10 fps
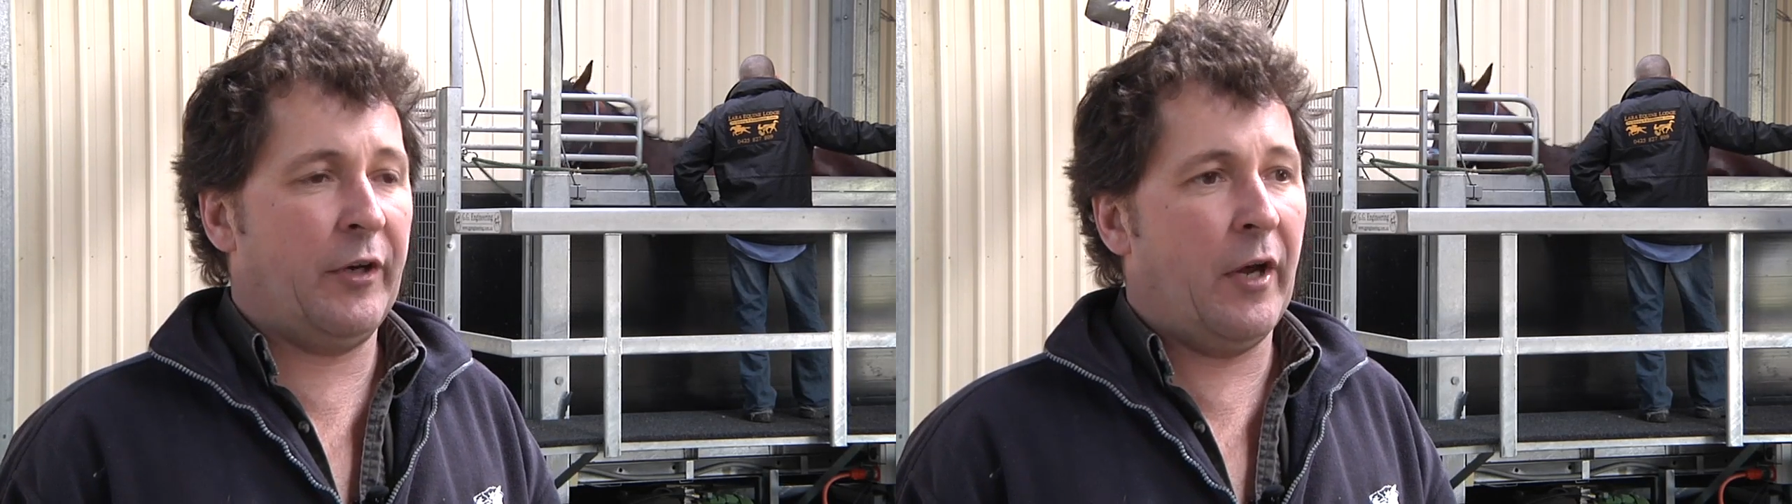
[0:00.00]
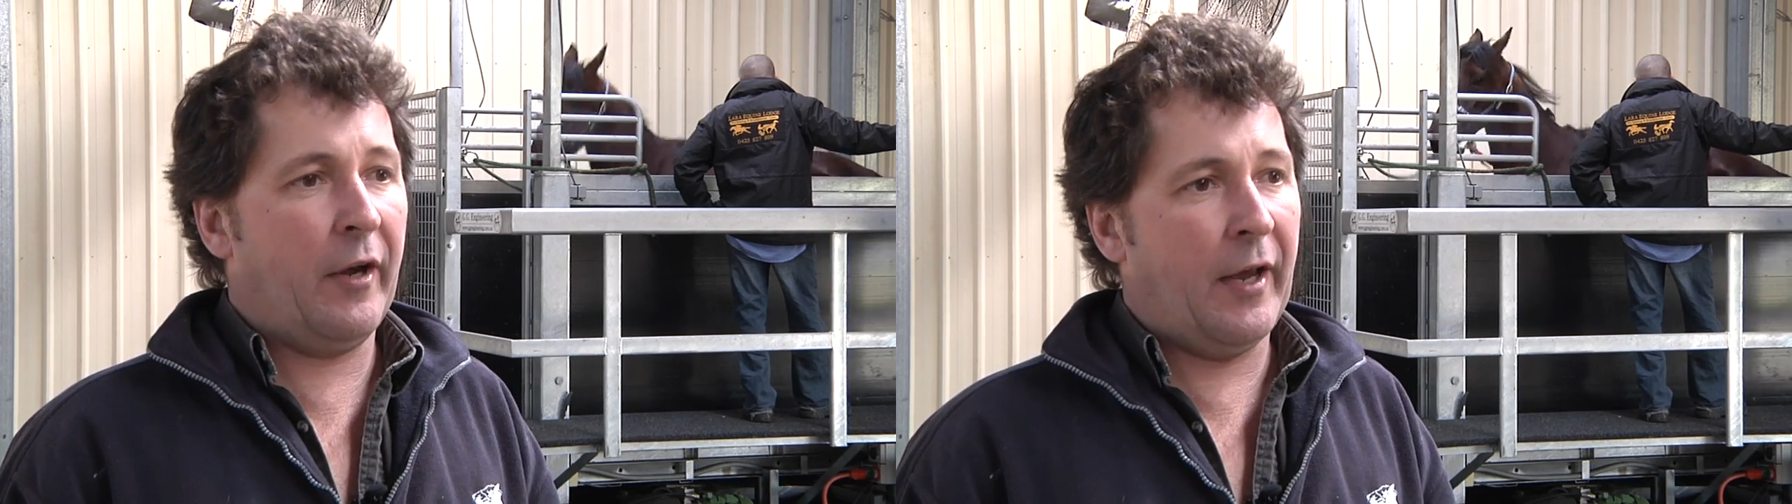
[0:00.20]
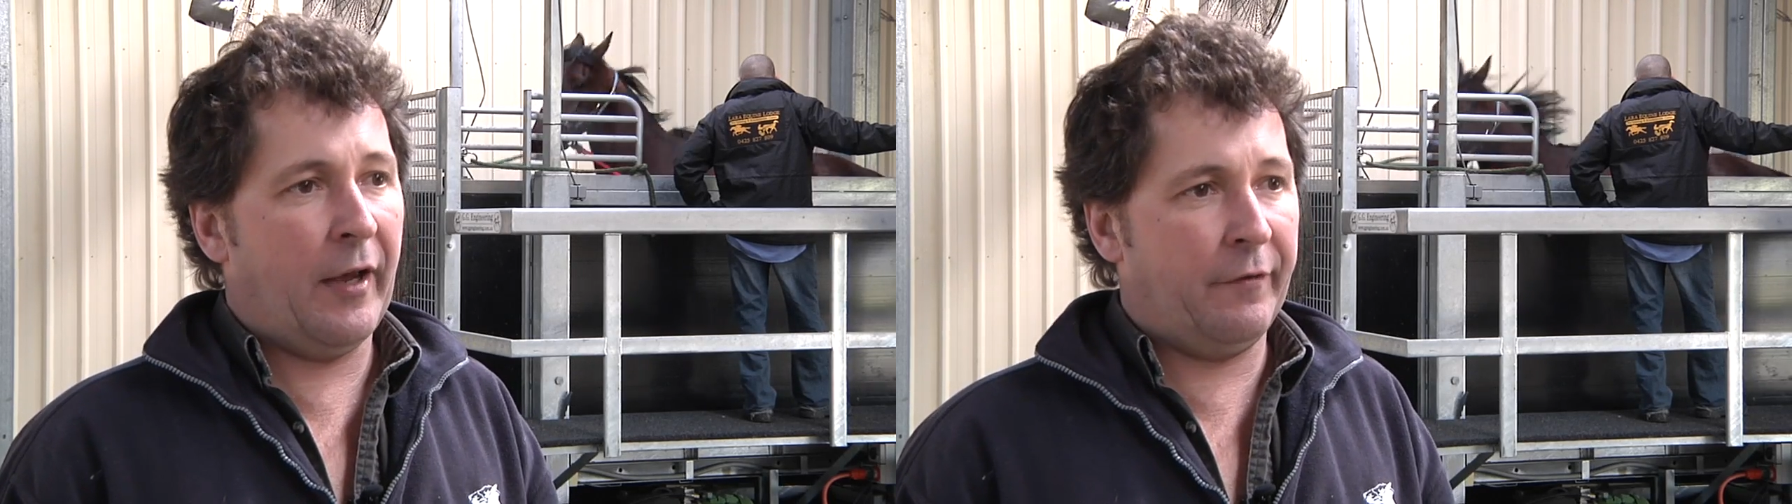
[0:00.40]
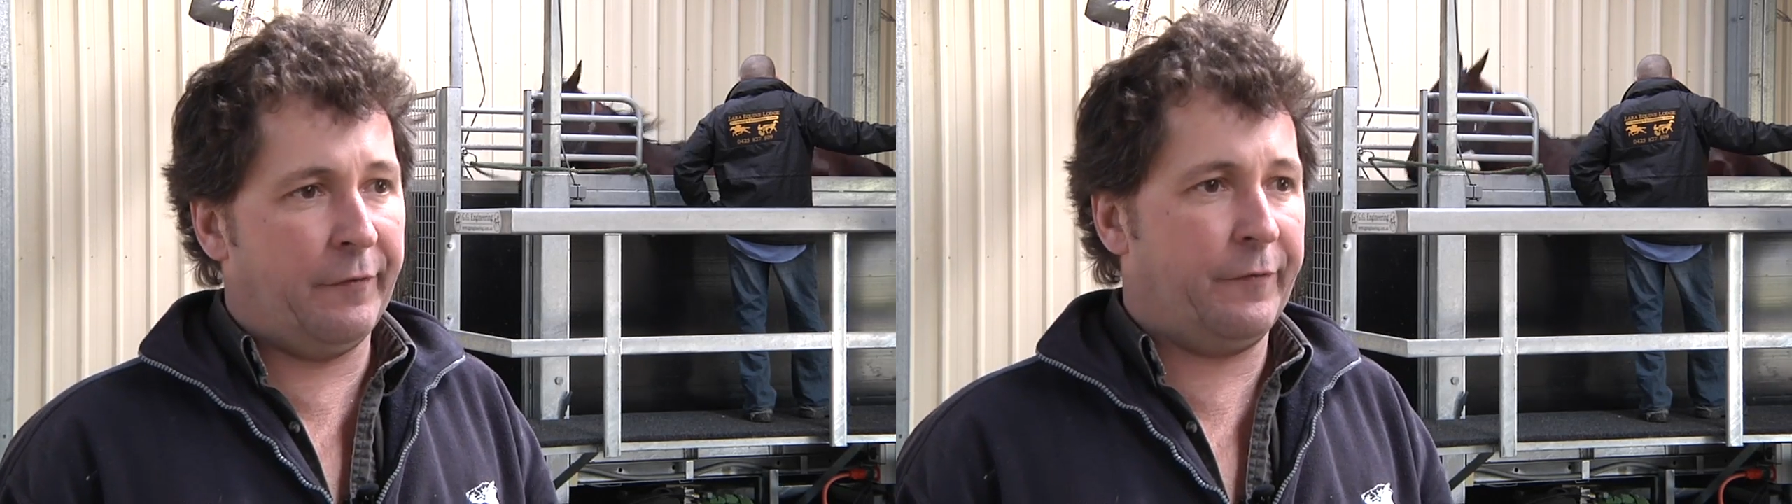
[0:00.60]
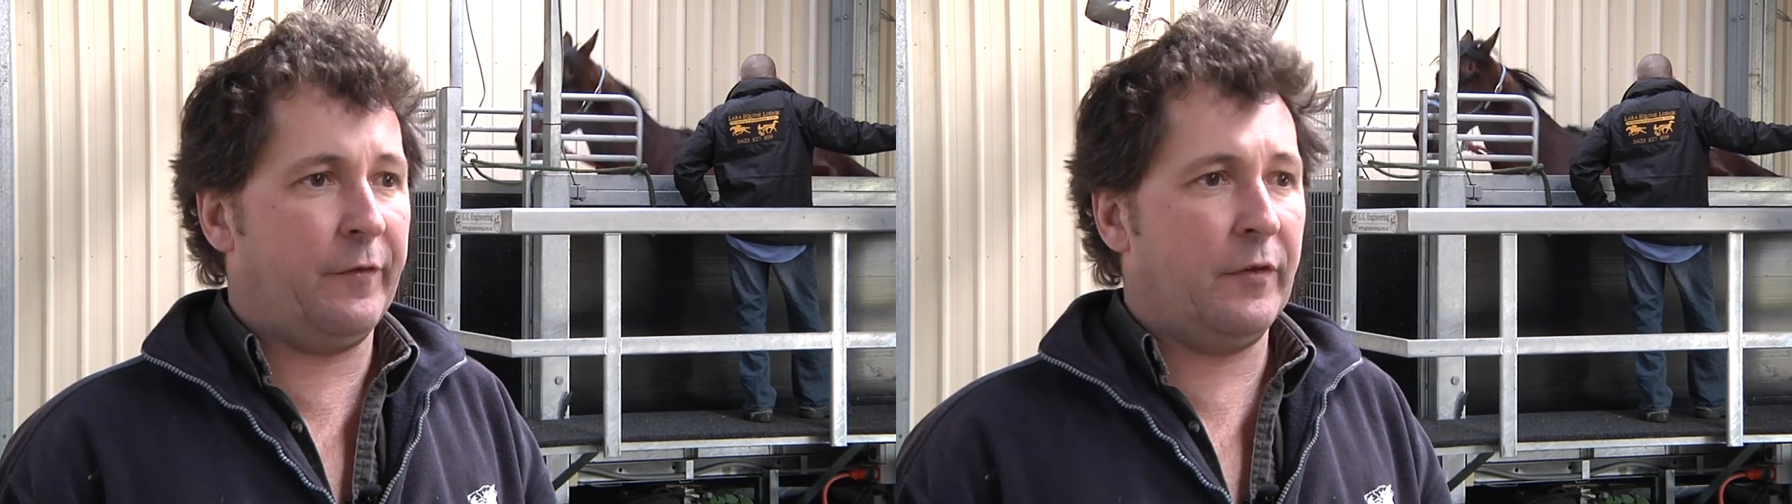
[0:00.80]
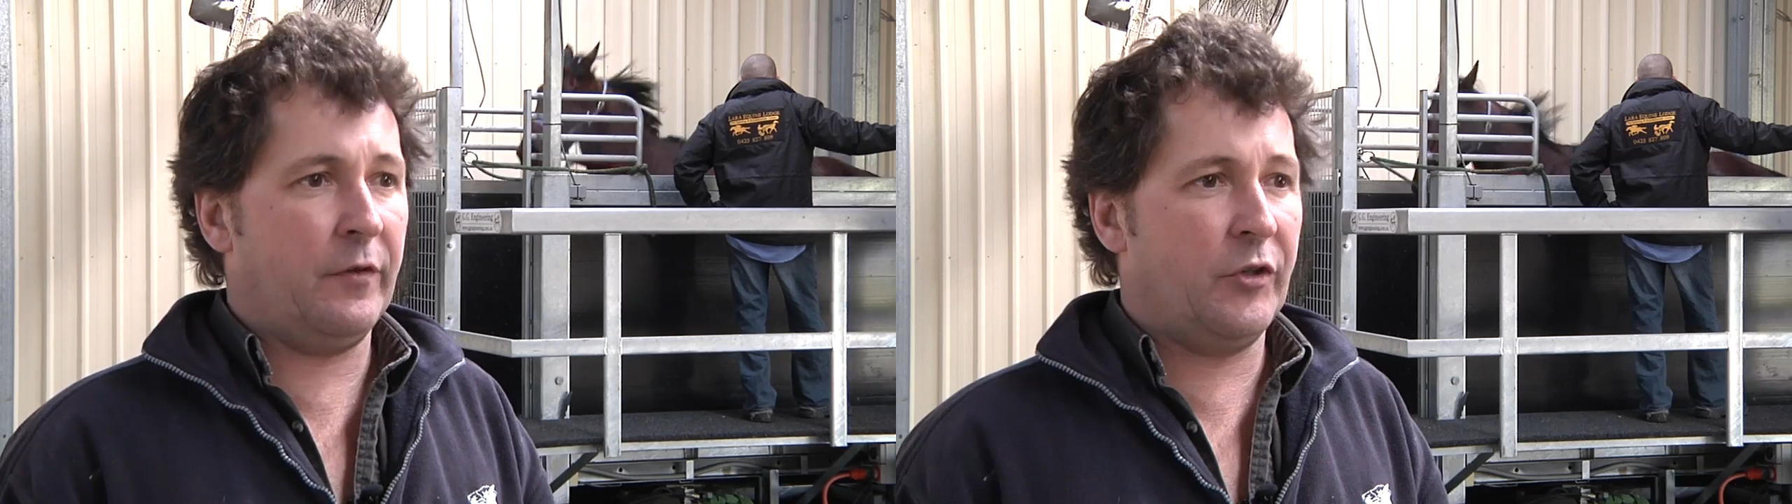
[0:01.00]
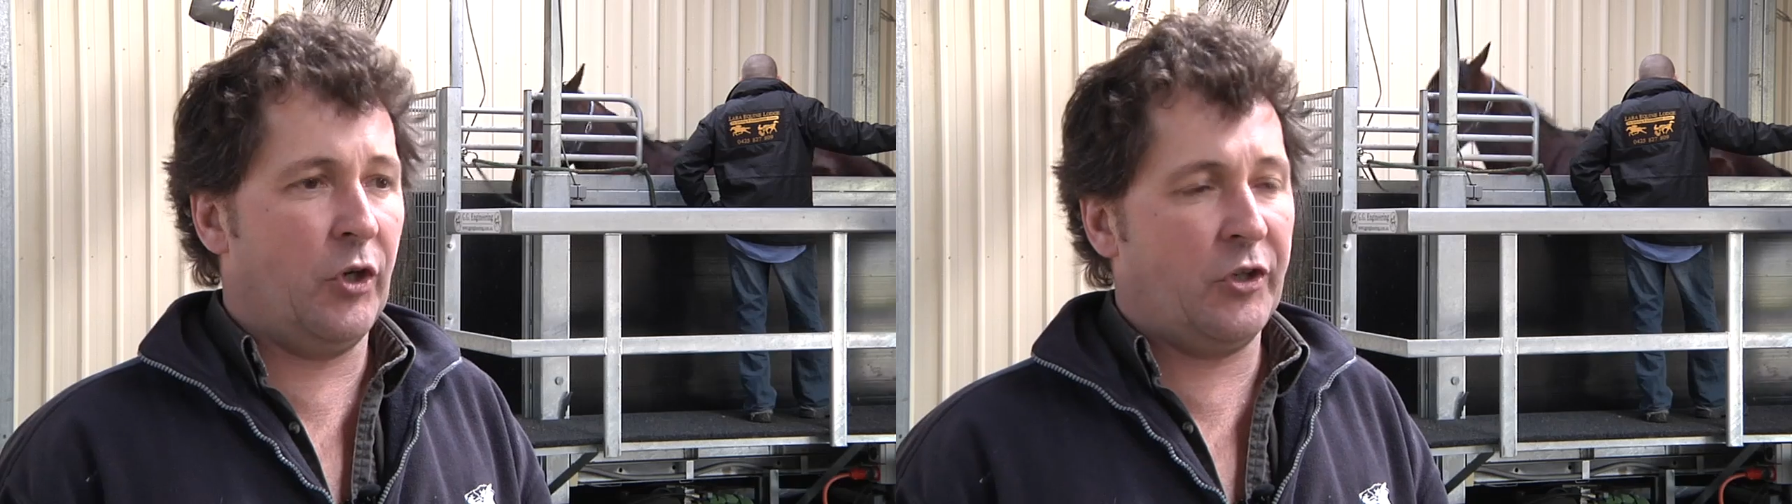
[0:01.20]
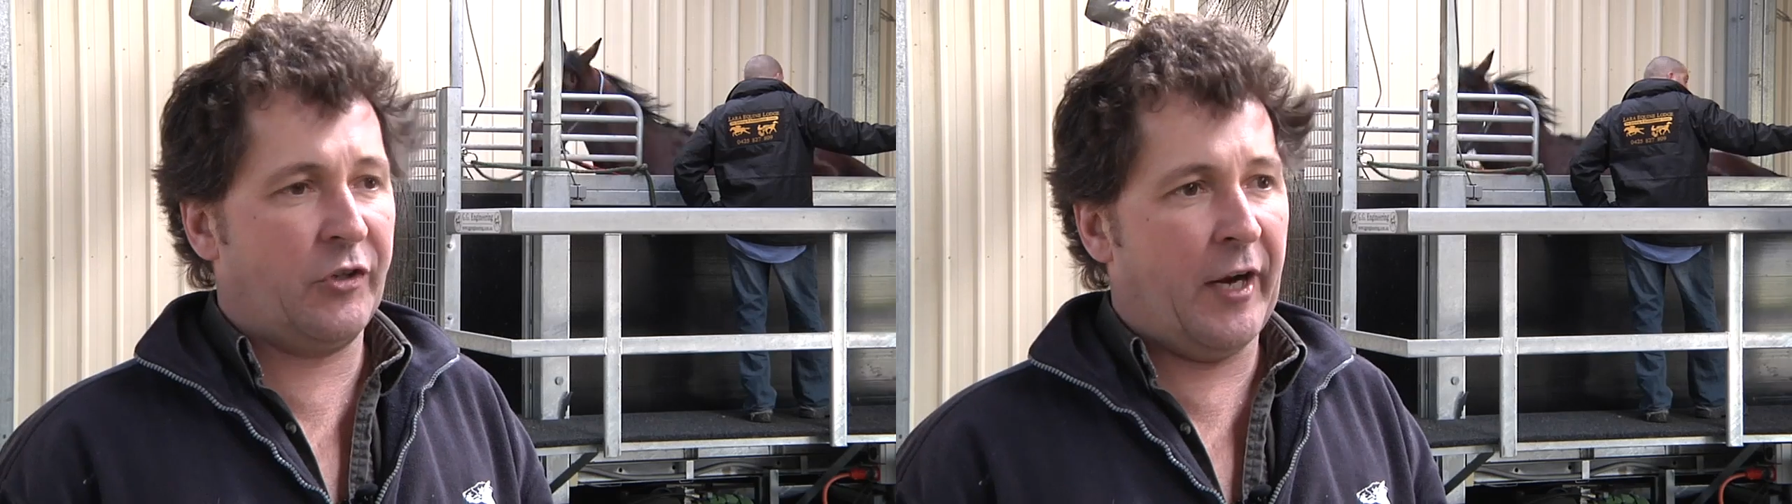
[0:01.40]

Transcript: You don't have dirt